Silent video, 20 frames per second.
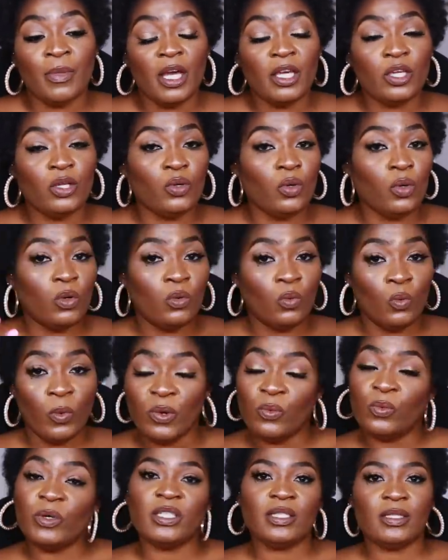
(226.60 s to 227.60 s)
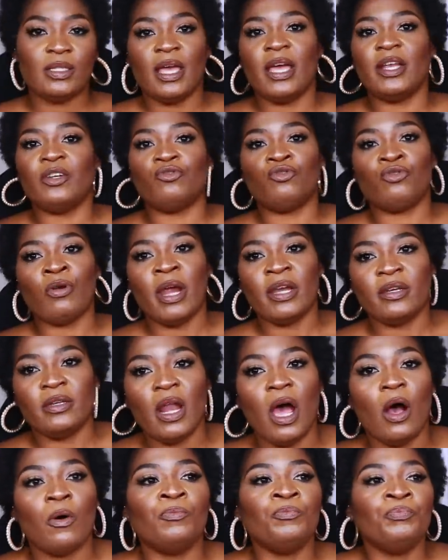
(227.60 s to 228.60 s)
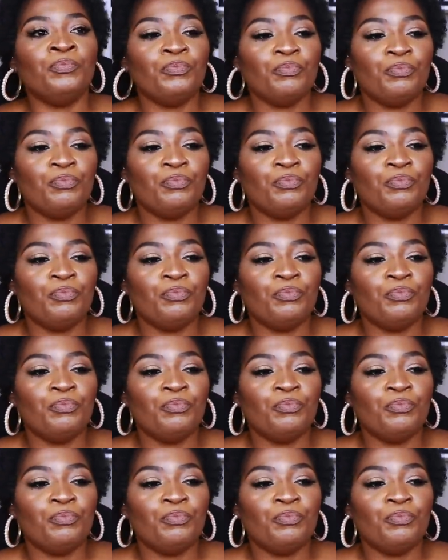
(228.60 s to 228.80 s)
you know, where we stand right now.